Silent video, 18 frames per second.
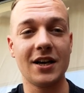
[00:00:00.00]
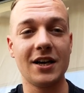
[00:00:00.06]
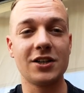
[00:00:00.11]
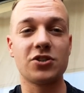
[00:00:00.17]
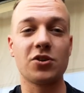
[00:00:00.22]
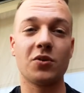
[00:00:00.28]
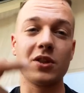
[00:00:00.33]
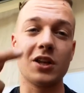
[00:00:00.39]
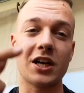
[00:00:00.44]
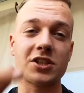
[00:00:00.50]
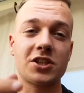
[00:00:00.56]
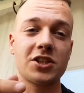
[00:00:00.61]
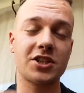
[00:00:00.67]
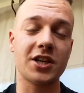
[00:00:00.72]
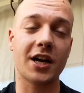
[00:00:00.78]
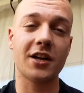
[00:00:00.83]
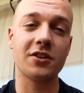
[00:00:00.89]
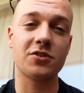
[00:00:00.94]
So lots of
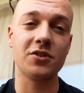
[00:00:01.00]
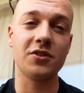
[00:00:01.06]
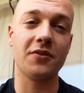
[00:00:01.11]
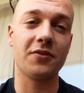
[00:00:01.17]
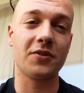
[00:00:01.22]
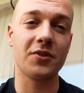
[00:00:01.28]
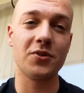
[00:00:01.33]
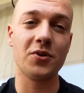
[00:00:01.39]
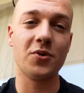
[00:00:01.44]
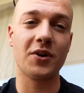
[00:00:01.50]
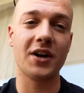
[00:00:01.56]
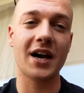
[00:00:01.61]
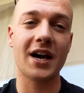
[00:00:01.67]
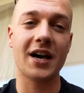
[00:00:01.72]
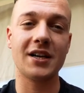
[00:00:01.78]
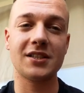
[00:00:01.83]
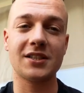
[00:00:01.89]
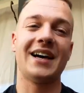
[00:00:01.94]
shout out to you
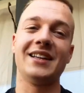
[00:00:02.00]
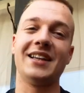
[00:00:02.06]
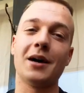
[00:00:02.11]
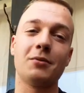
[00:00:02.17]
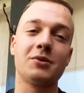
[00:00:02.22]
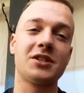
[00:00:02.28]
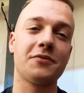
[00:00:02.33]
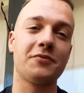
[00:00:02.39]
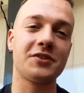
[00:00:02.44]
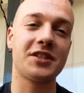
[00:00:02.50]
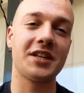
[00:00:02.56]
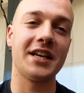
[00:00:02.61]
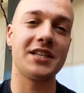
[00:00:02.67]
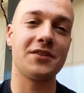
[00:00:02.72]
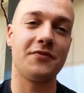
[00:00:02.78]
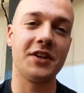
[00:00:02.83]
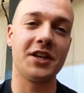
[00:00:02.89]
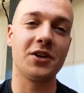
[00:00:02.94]
guys. And that was it for
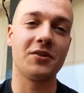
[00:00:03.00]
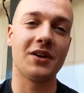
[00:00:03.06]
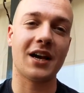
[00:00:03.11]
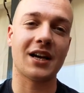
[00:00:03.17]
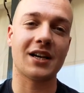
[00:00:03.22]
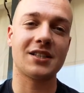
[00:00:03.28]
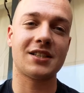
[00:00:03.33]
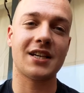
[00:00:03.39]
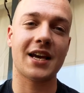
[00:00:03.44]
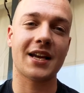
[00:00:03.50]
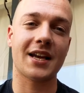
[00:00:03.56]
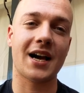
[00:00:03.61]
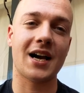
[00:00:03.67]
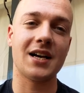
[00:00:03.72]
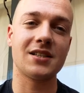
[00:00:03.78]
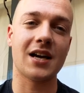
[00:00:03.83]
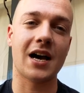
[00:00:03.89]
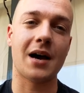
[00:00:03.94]
today's video. Like I said,
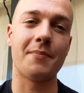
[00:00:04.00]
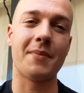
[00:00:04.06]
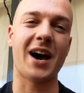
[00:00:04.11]
guys, I'm